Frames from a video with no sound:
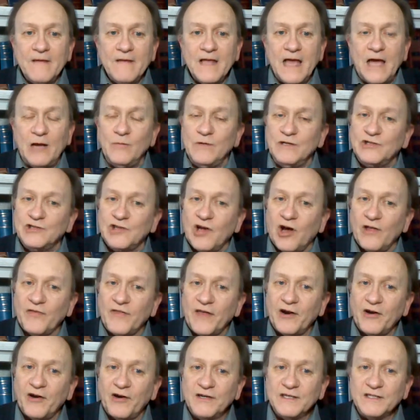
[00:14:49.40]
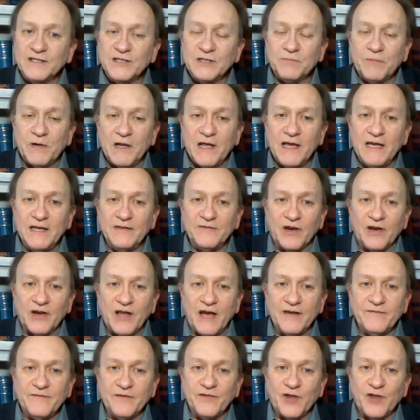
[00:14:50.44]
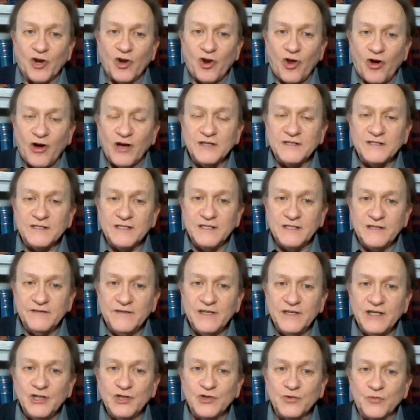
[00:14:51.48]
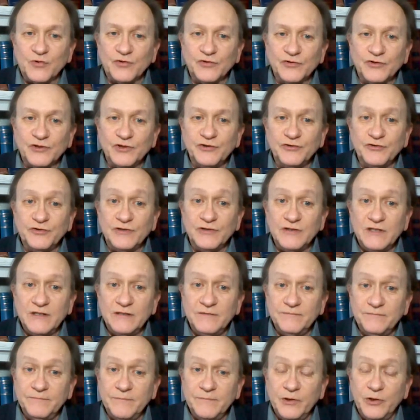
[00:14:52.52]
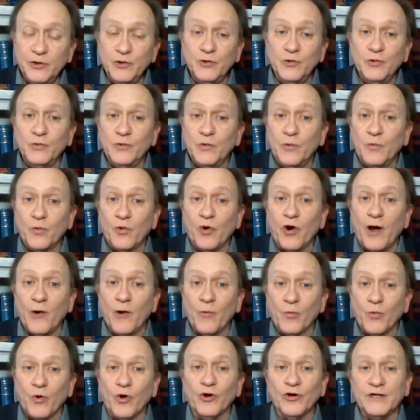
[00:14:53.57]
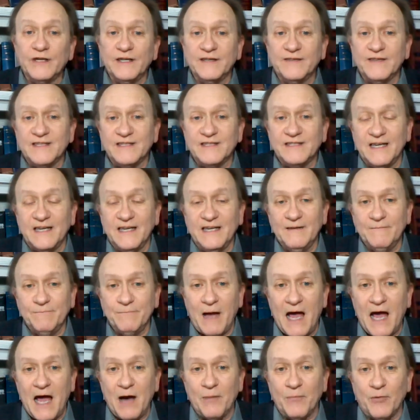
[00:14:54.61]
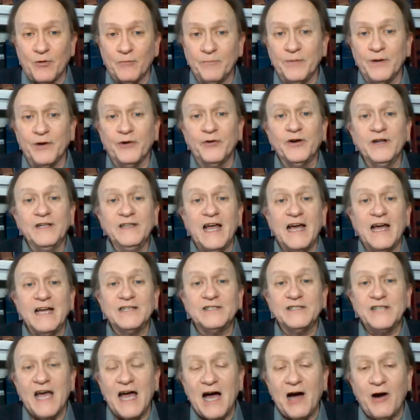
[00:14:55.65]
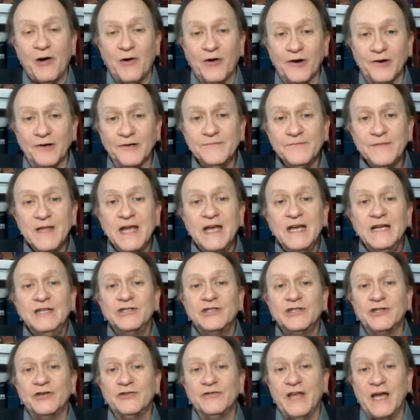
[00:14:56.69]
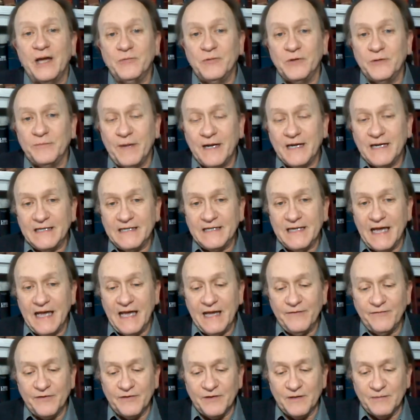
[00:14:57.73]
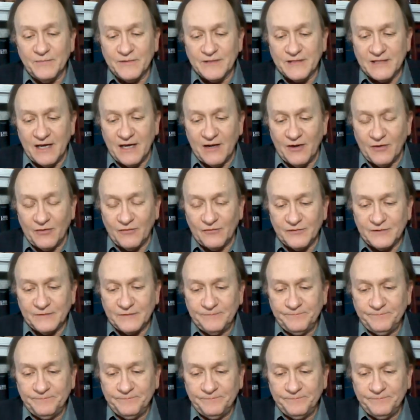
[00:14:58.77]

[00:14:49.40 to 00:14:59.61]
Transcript: And we saw that on display in the life of the lost individuals who were at work in the city of Babel, building that tower so they would make a name for themselves.